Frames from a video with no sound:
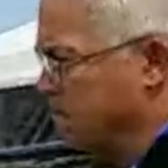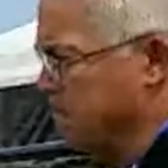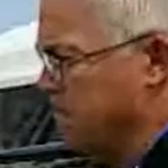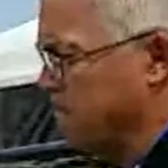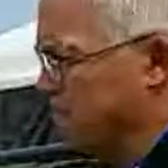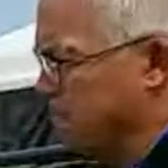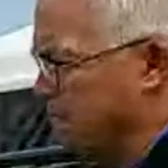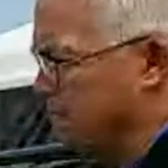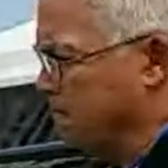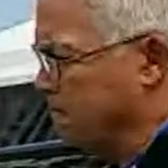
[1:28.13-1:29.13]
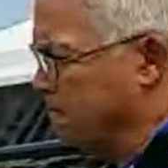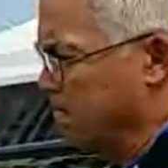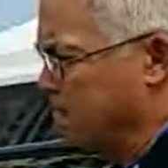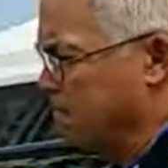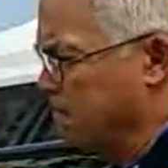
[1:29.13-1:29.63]

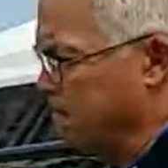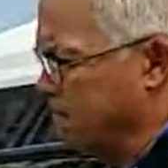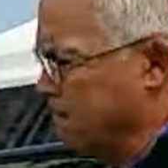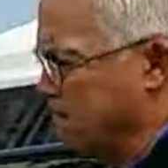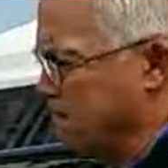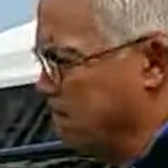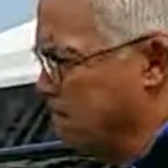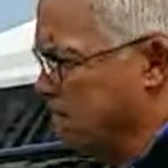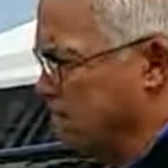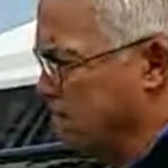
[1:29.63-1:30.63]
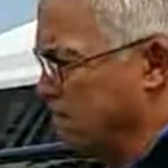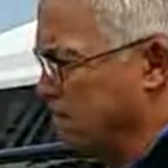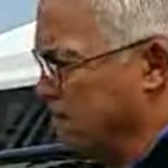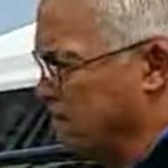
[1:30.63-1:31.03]
[no speech]